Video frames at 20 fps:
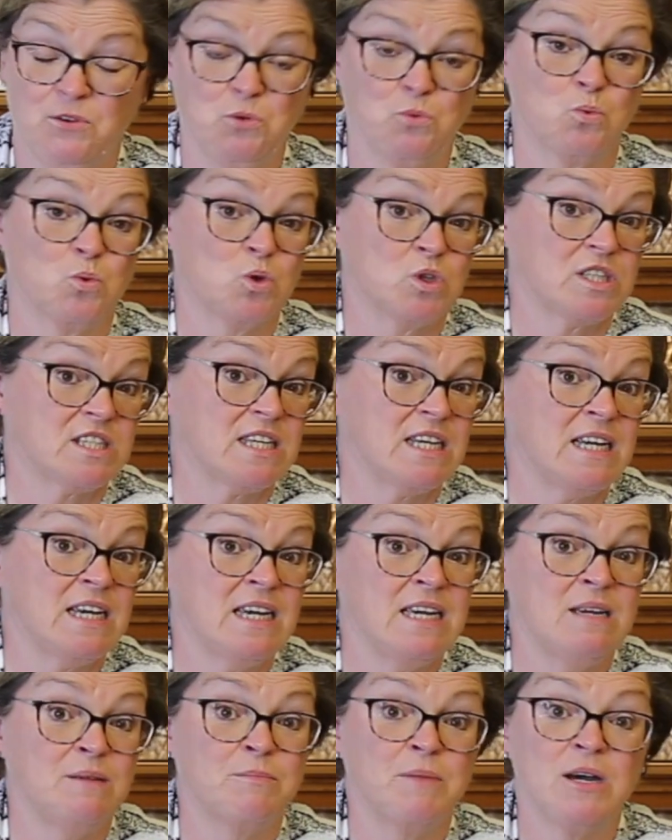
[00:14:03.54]
you want to
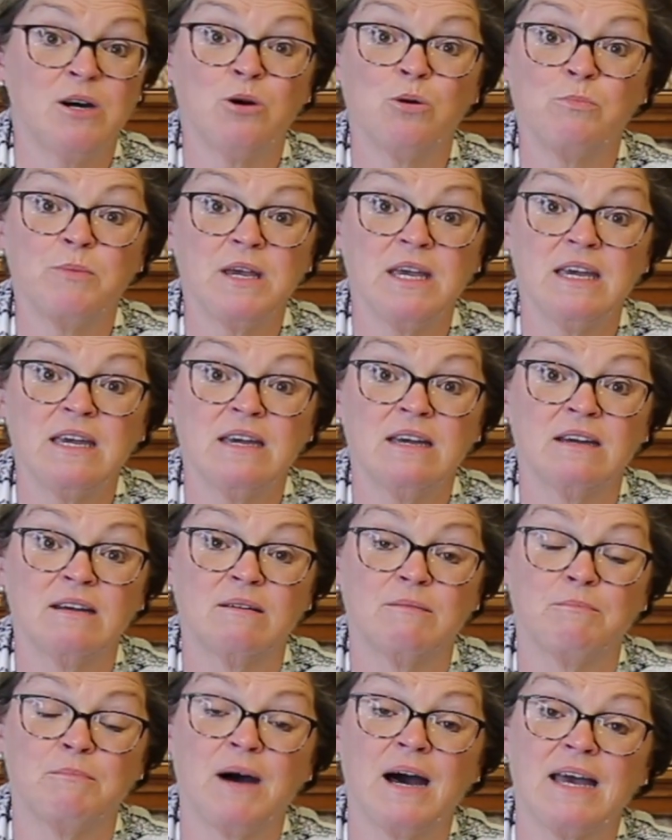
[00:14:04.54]
email me,
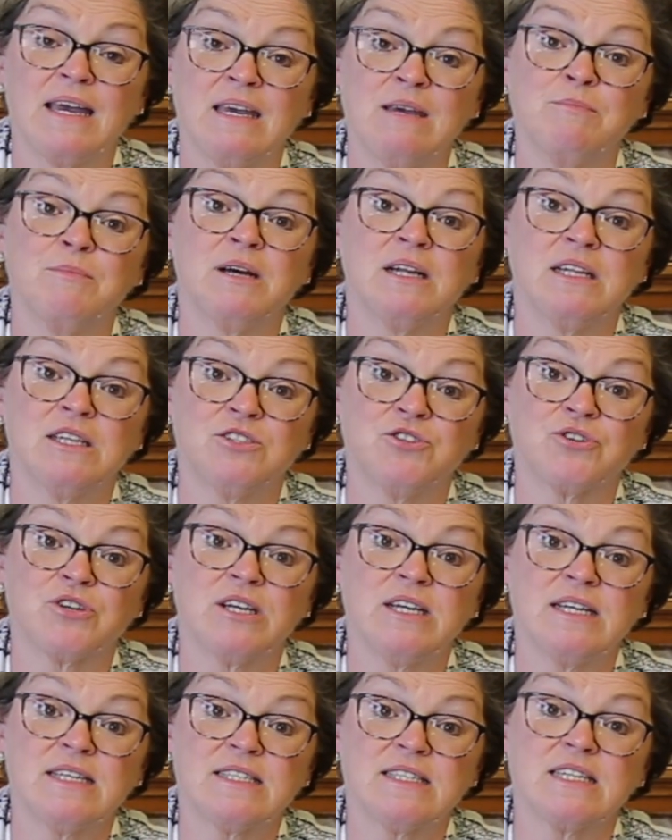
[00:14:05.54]
my email
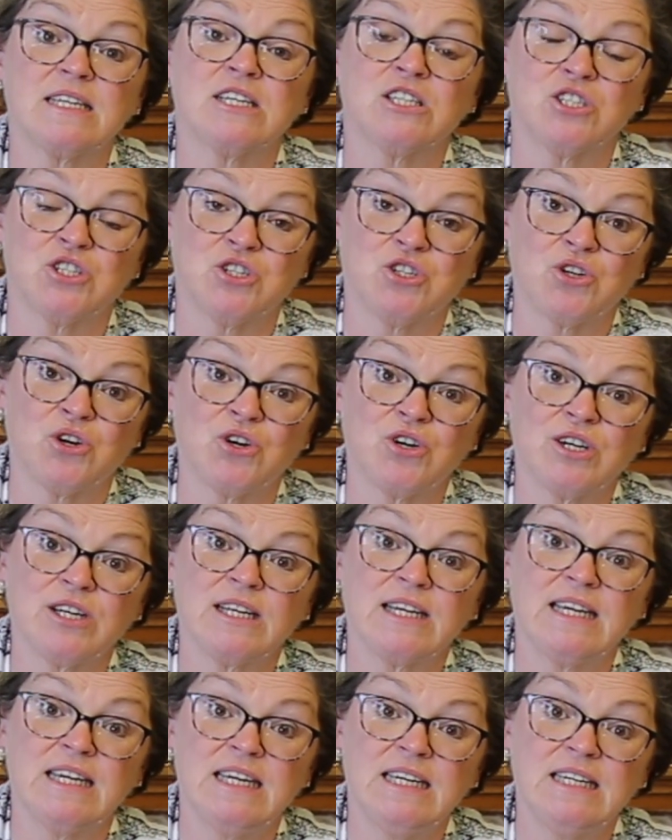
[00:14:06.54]
address is
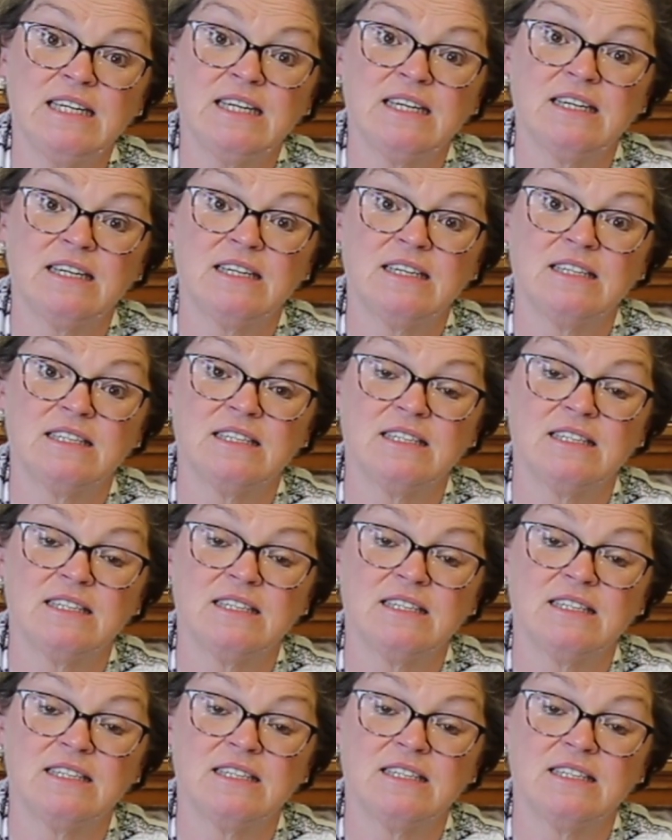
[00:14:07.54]
darlene.horton